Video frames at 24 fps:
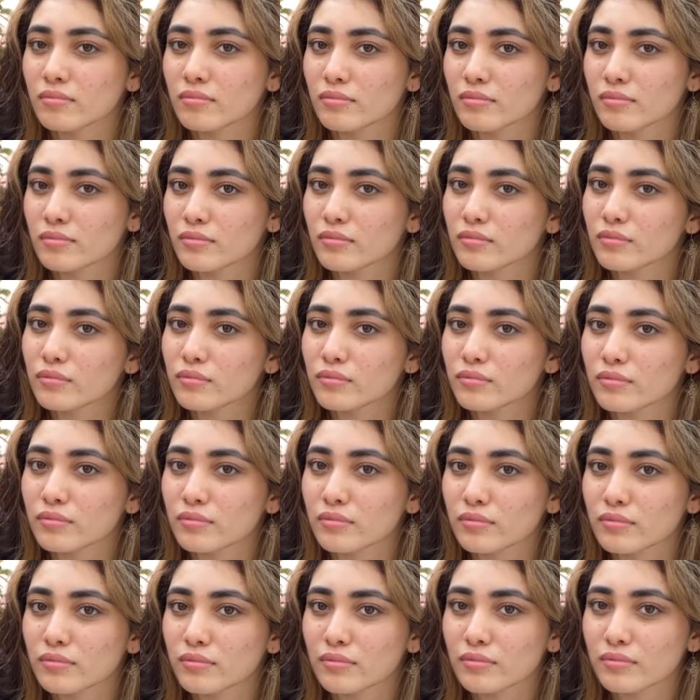
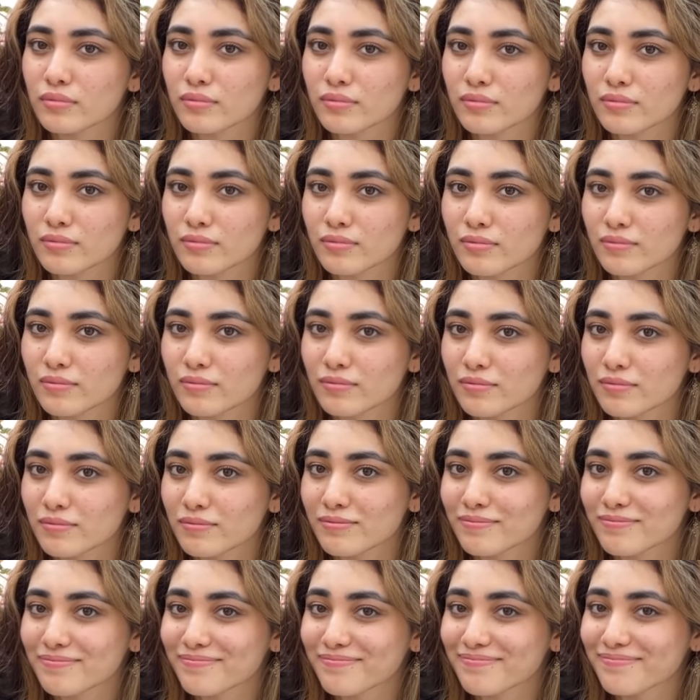
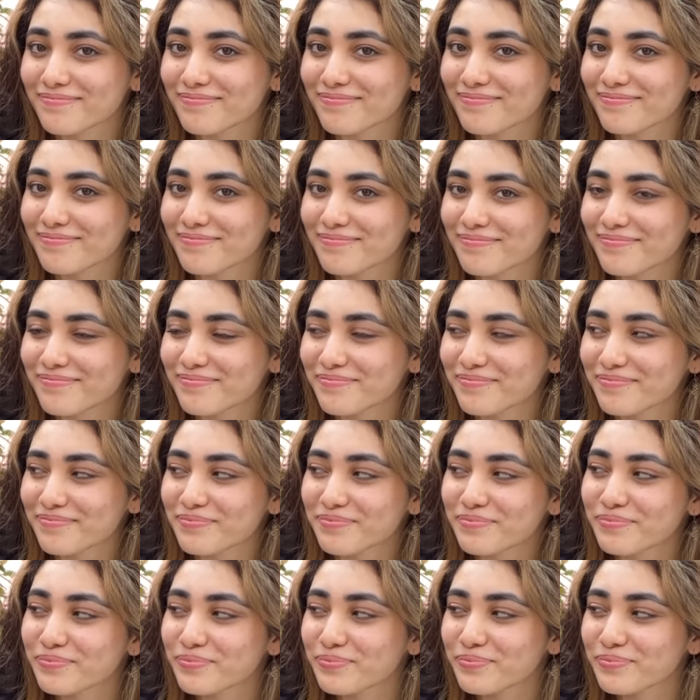[no speech]